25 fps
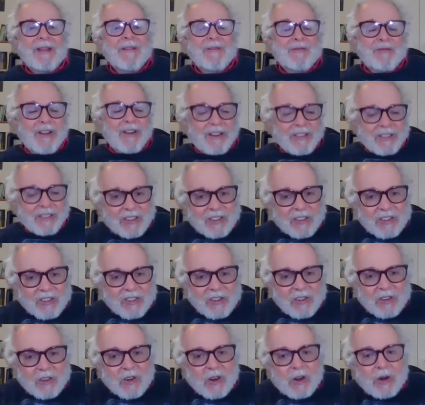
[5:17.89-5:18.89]
felt this
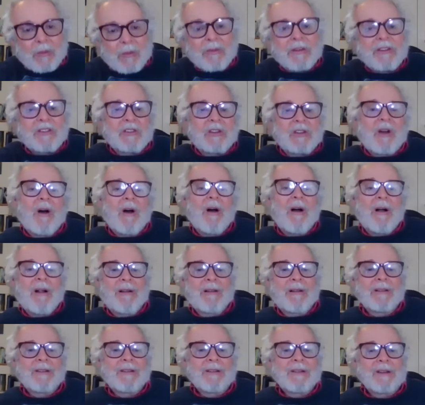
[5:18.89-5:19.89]
enormous
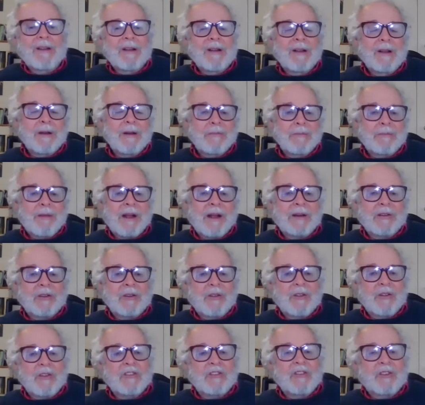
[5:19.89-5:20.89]
call back to
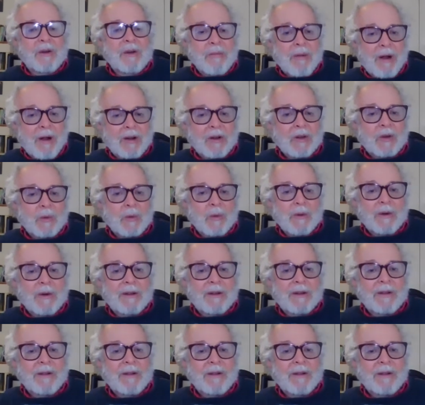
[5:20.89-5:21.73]
the shamanic work.